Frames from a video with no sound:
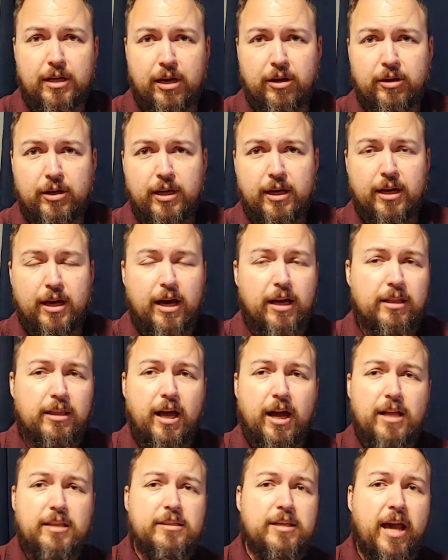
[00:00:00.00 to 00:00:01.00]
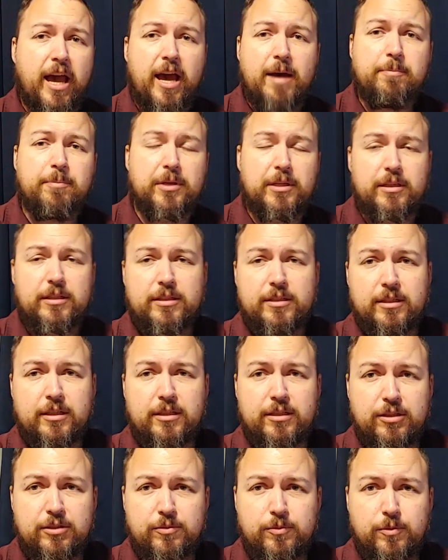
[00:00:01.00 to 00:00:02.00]
Now, a lot's happened
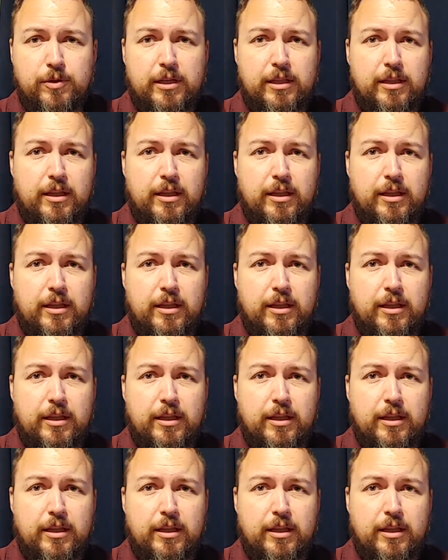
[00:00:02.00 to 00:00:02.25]
since we